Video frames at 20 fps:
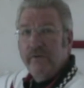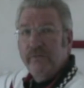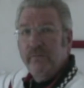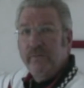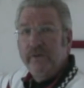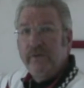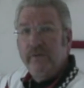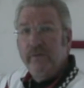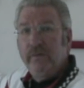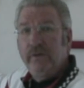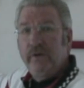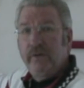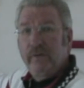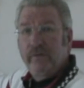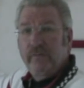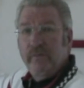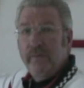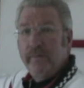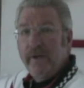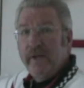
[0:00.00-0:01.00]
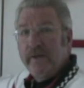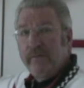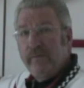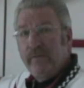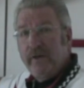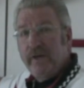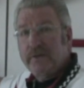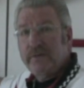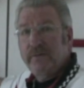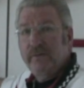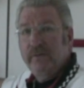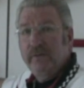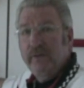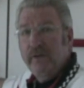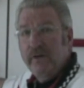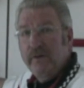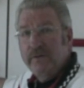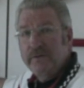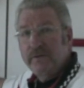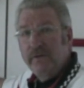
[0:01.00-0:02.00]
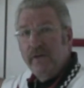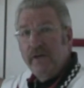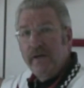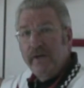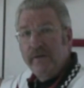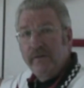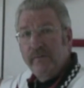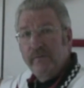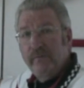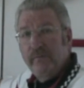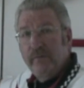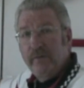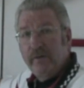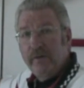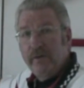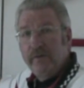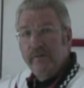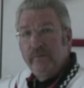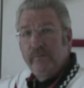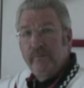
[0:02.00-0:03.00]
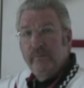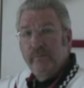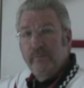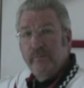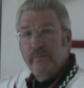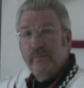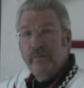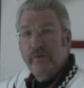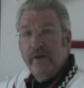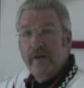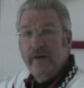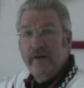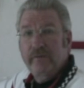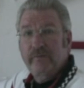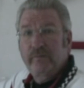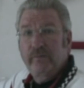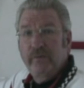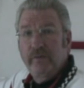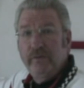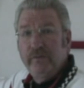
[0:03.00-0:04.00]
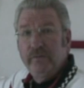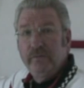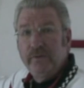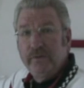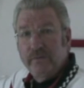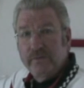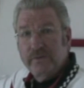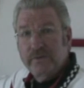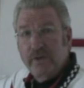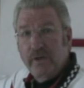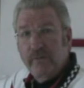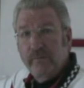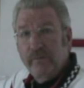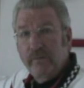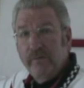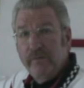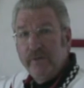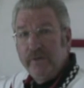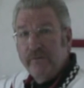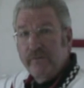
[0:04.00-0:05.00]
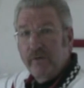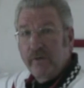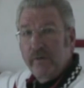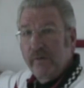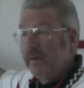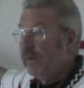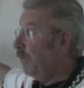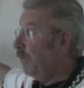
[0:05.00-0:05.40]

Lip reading: things we do here is we manufacture a large line of products for the do-it-yourself. And these are